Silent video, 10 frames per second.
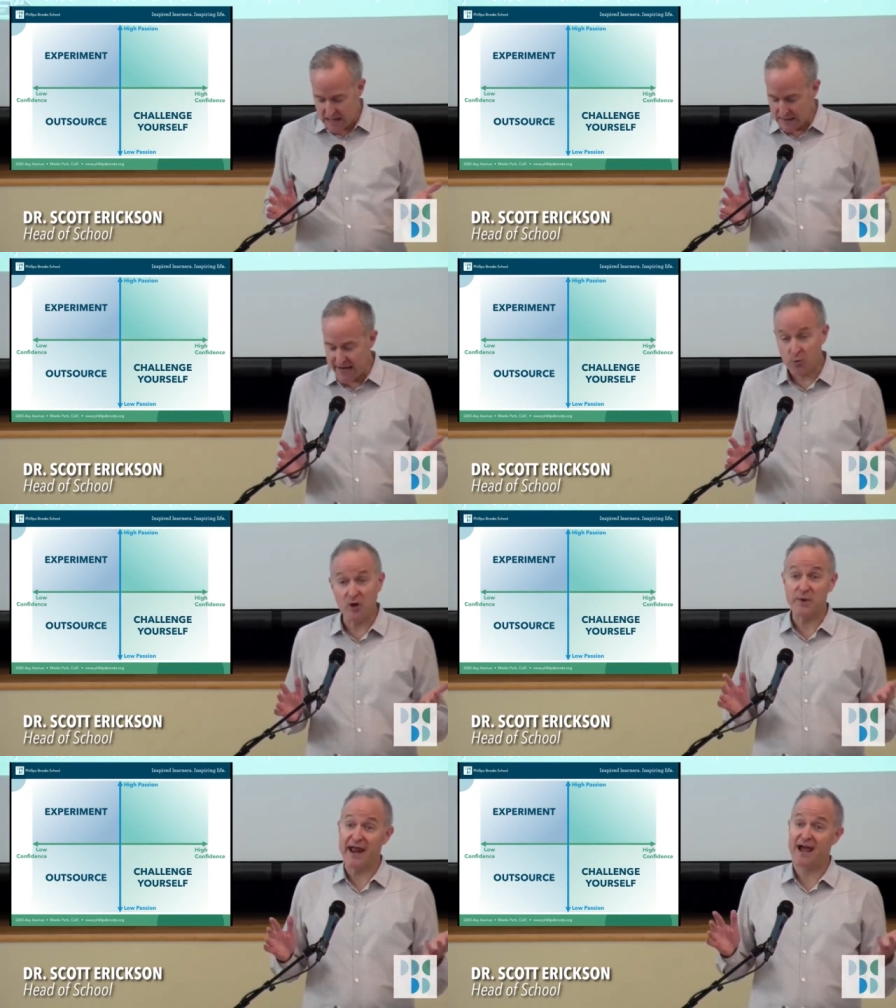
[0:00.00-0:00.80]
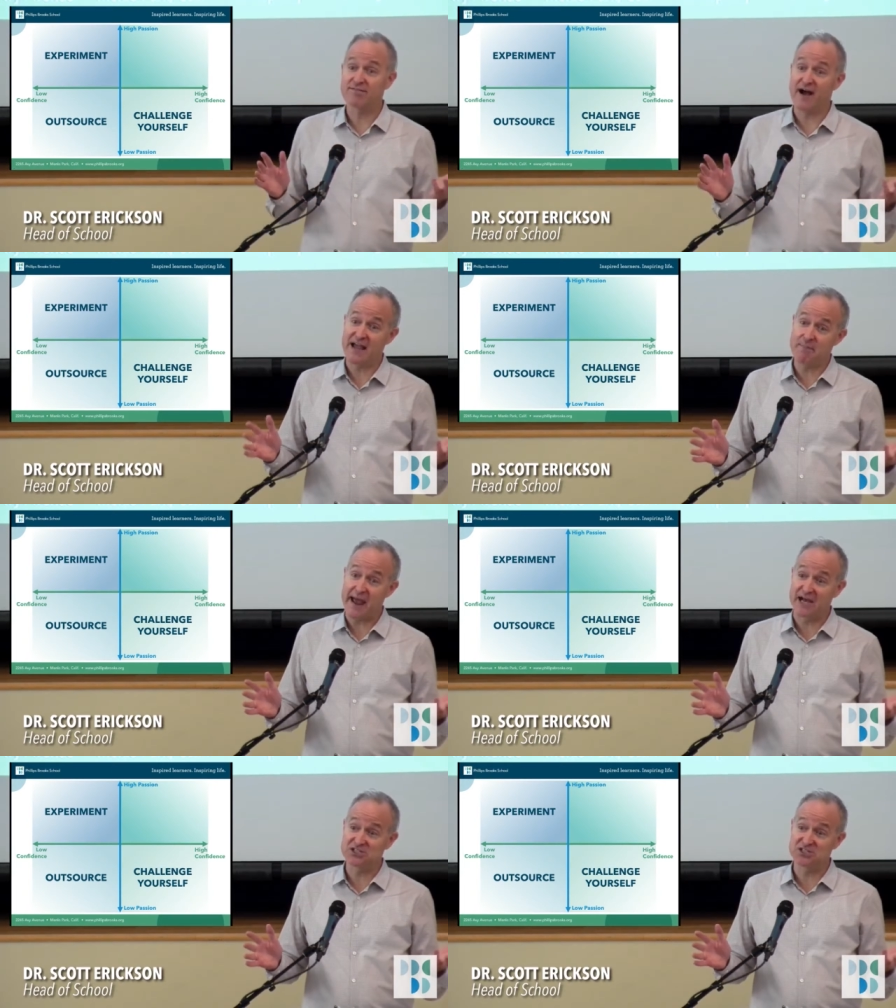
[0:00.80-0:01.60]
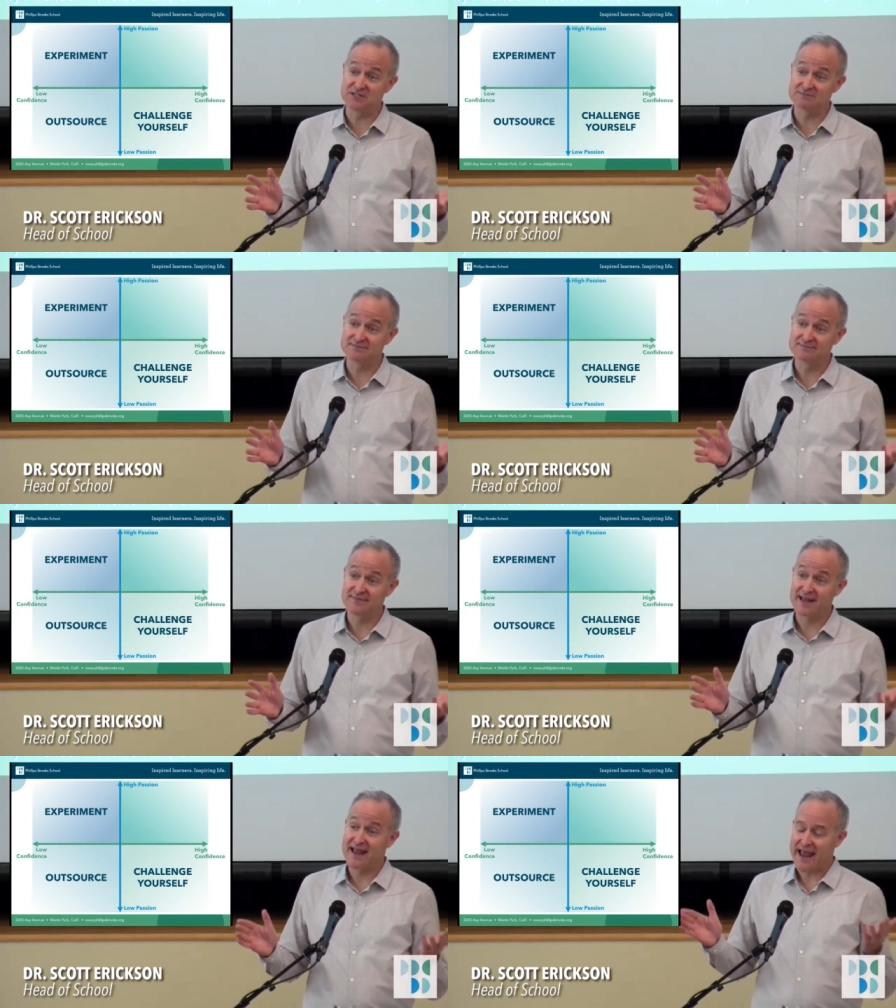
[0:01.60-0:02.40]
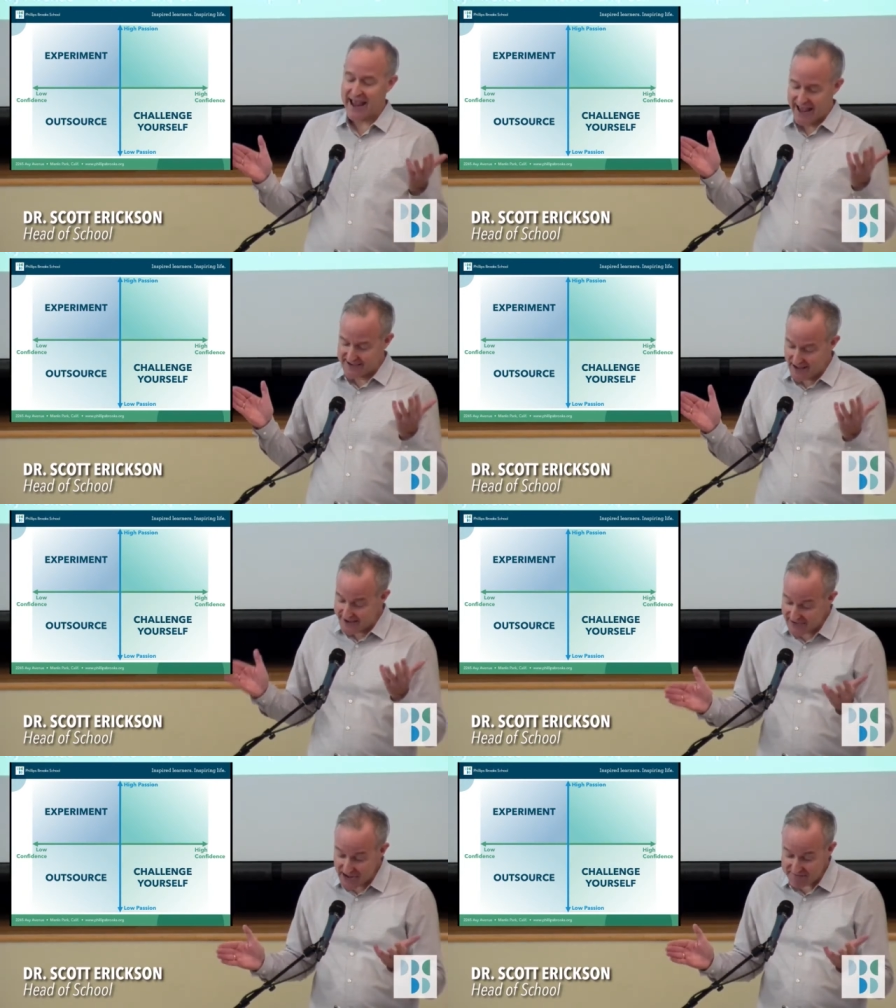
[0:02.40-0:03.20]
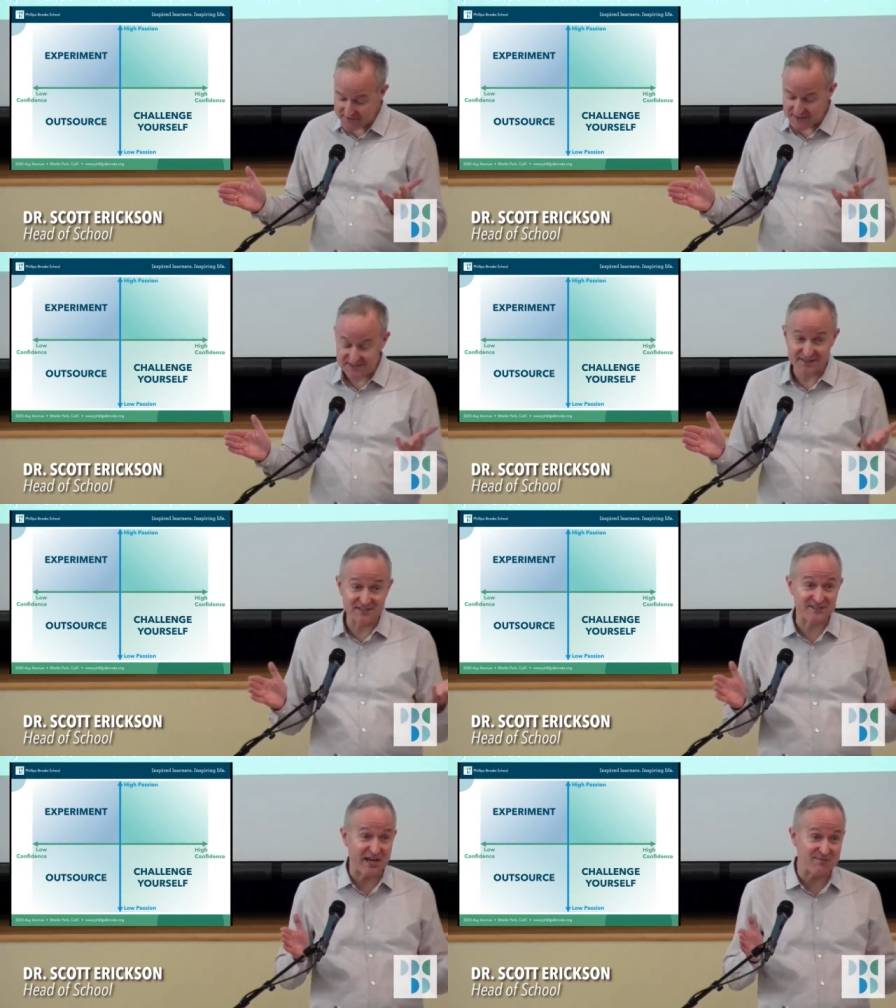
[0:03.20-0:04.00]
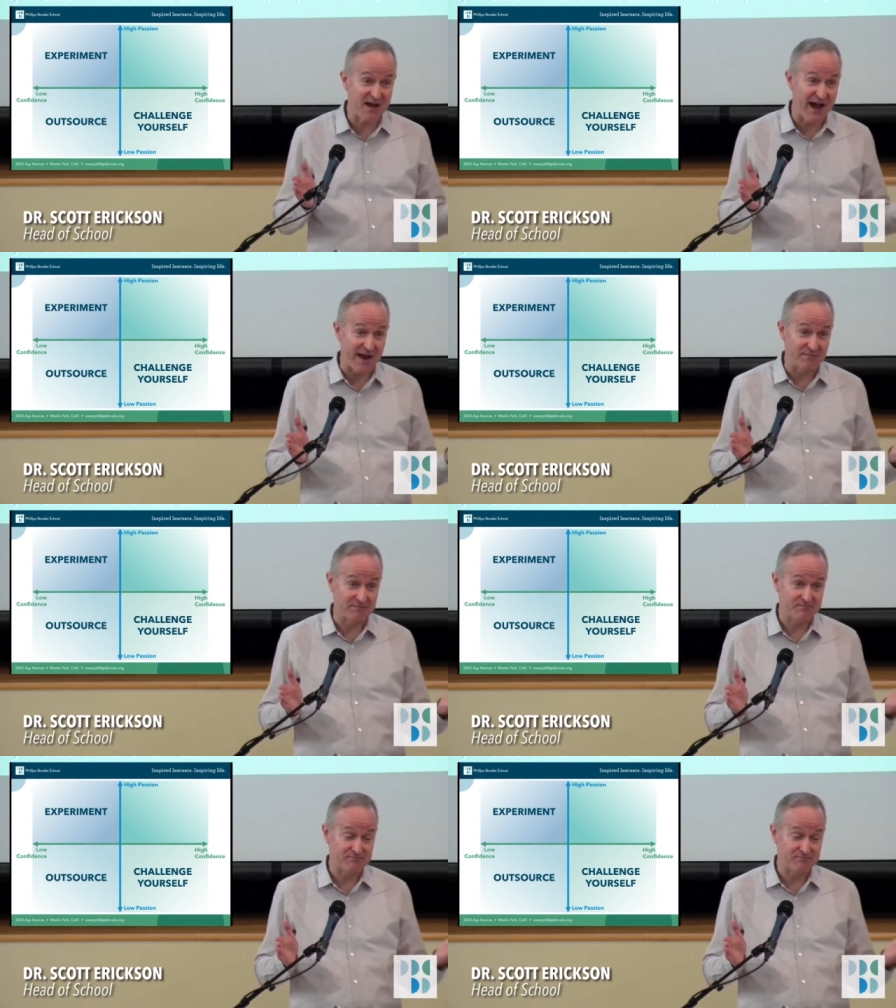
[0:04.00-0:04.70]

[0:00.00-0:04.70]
Like when we have high passion and high confidence at the same time.